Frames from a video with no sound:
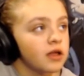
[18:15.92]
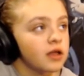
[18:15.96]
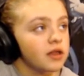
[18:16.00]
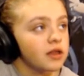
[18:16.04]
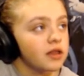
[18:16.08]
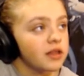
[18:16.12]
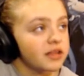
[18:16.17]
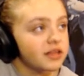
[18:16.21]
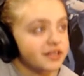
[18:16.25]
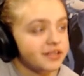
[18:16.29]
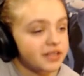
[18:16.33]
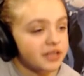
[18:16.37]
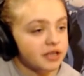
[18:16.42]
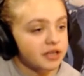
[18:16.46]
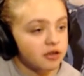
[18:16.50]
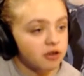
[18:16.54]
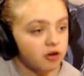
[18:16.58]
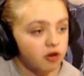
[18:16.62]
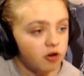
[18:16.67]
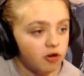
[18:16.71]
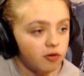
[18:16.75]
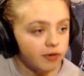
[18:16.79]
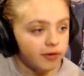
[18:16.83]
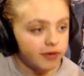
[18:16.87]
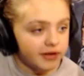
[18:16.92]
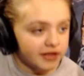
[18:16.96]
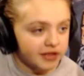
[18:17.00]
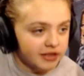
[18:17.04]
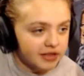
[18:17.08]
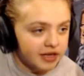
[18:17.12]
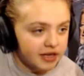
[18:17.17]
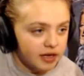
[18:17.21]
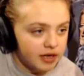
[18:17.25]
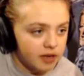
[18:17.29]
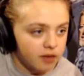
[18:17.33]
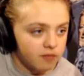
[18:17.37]
let's take a whole week of
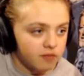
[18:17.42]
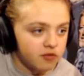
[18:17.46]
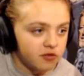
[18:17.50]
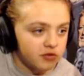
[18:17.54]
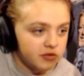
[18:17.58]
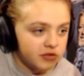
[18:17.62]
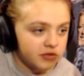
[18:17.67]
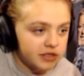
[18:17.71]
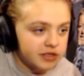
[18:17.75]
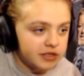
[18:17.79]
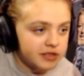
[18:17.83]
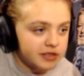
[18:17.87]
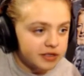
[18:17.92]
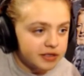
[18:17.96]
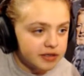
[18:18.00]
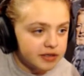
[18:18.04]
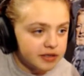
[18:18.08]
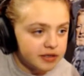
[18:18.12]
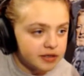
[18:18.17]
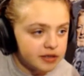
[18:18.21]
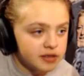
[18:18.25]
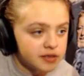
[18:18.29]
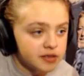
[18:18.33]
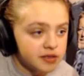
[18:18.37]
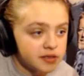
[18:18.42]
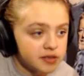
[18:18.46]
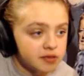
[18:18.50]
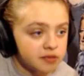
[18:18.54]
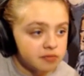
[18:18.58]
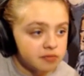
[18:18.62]
camp, for instance.